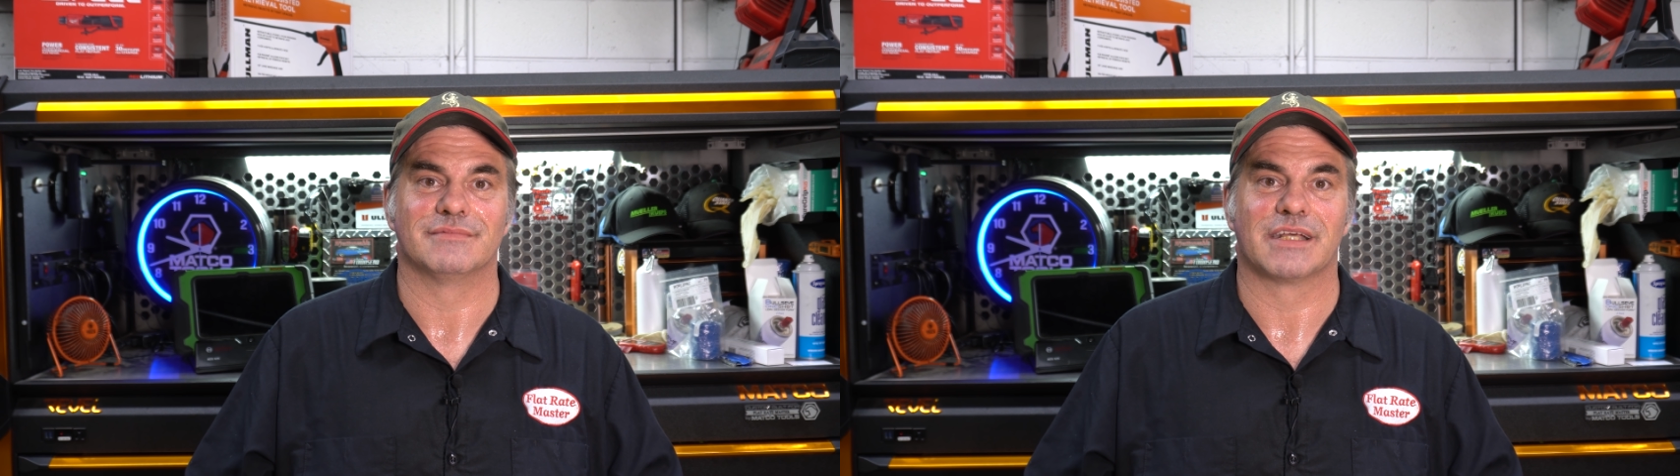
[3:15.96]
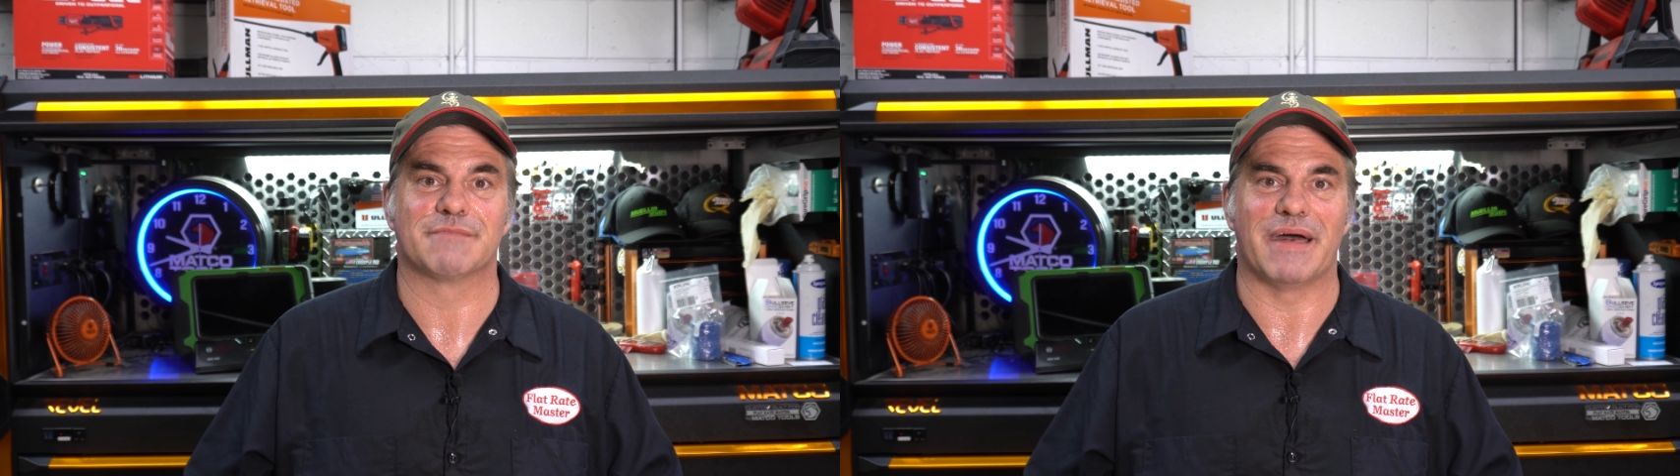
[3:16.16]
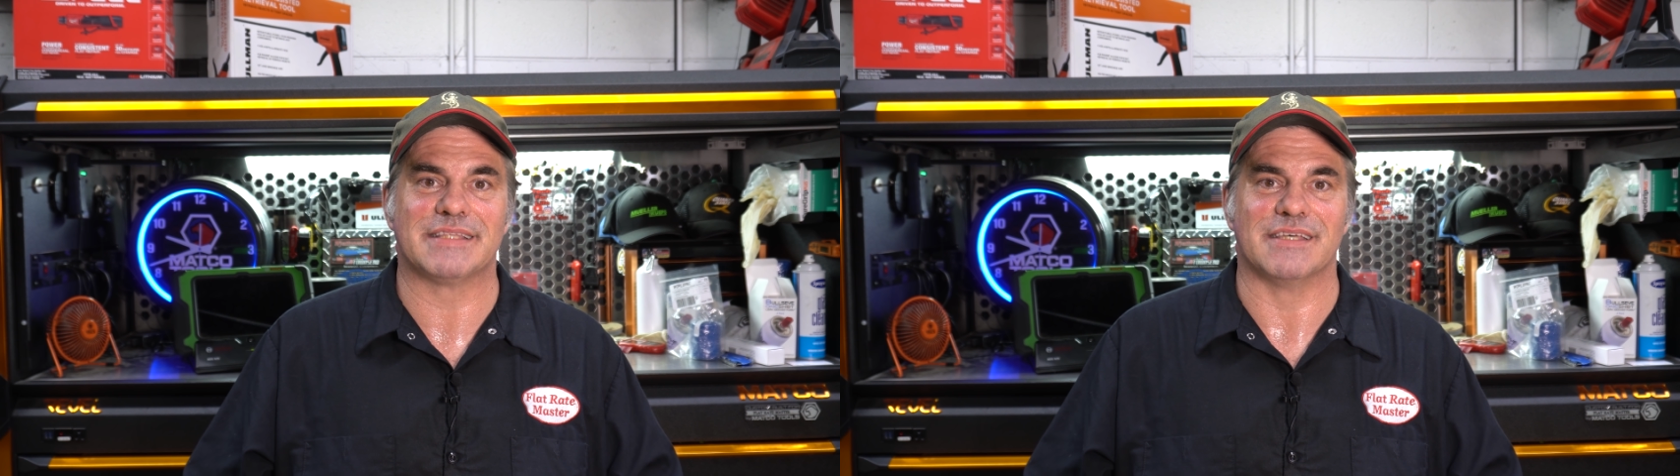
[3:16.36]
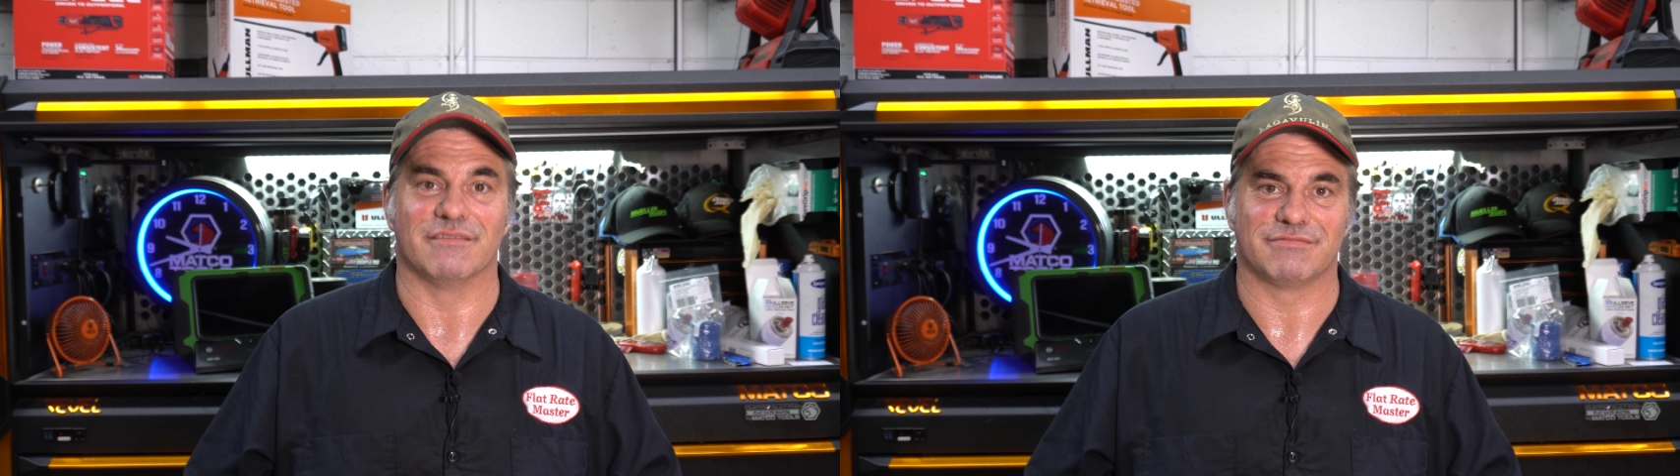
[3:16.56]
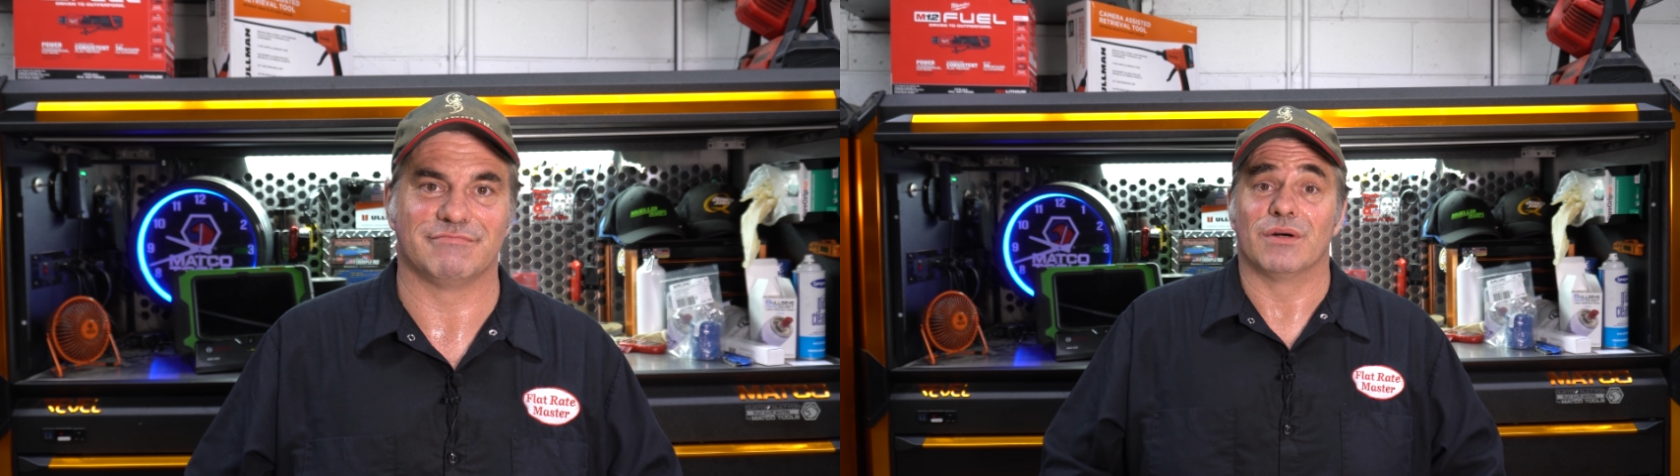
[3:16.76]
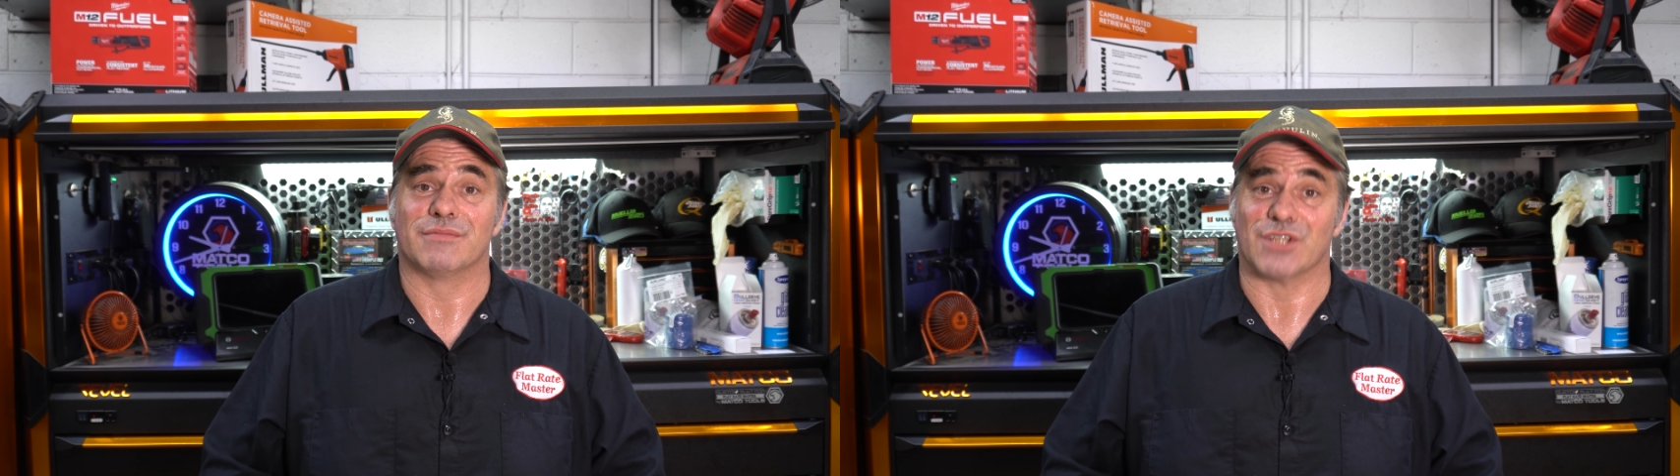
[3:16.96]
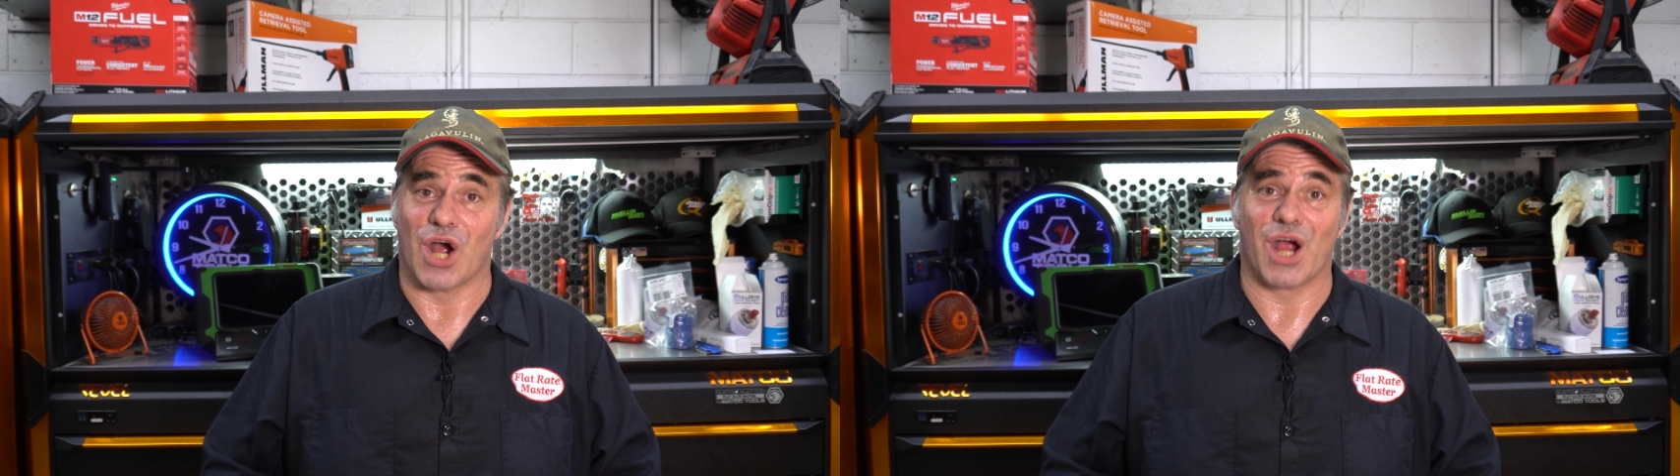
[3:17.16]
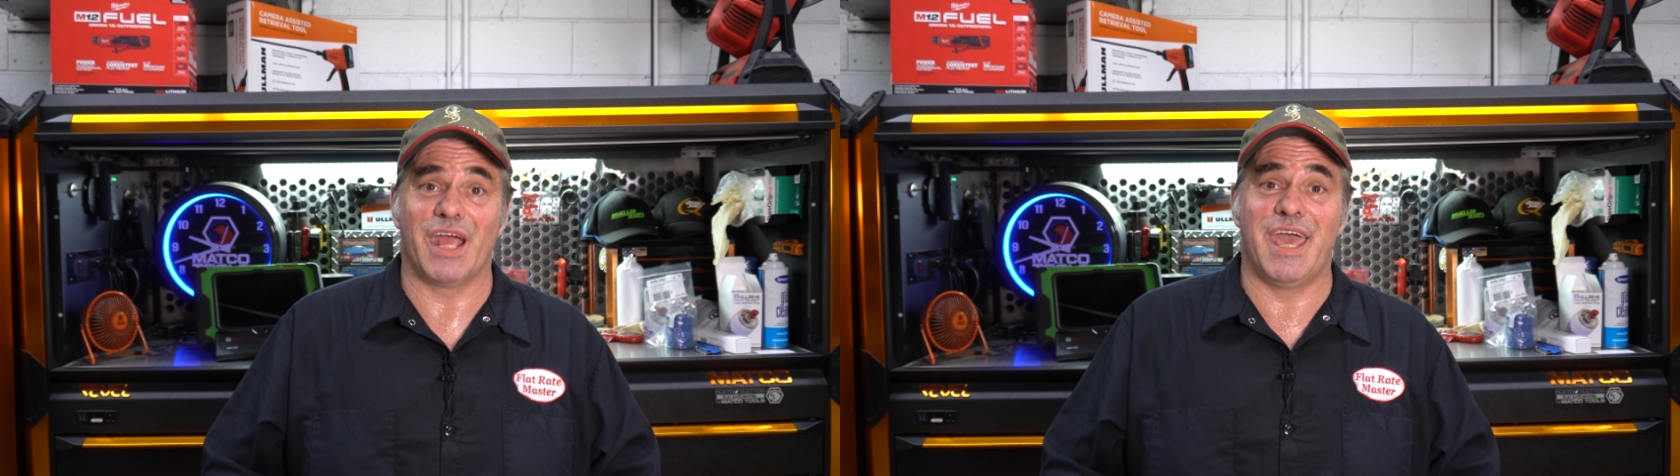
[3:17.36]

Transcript: expensive. I'm sorry